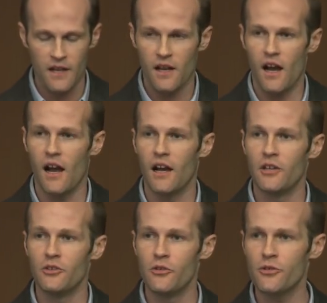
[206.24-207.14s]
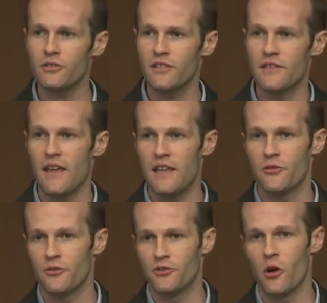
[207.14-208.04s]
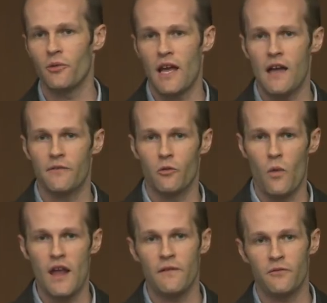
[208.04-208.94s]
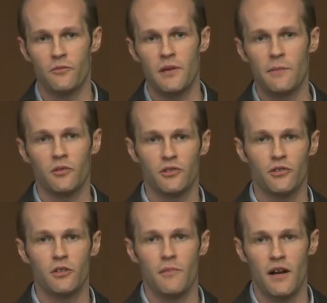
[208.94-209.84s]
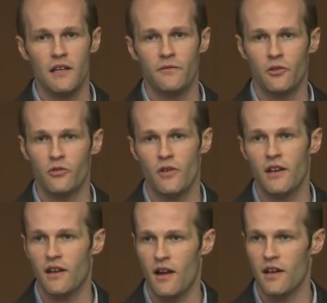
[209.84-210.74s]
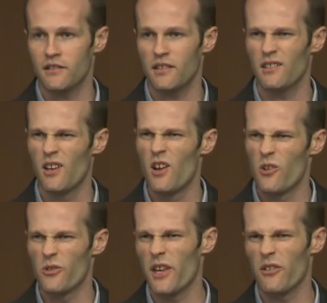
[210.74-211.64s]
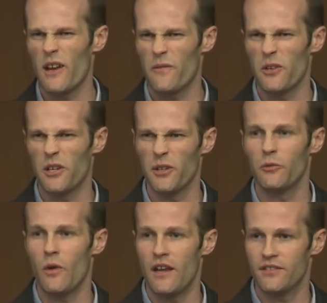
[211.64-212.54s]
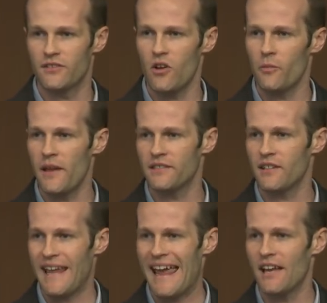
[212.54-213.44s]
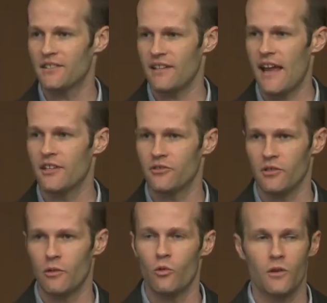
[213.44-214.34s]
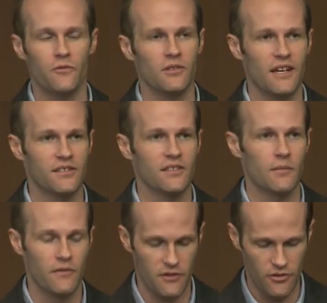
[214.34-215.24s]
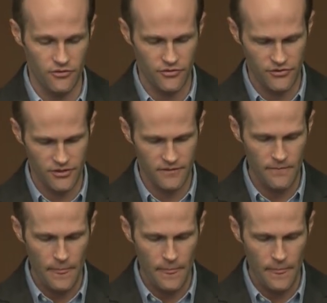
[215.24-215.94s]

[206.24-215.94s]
Uh, usually they either don't have a way for people to earn money for creating content or they don't have very good ways. It's all based on ads and ads only work for like some of the users.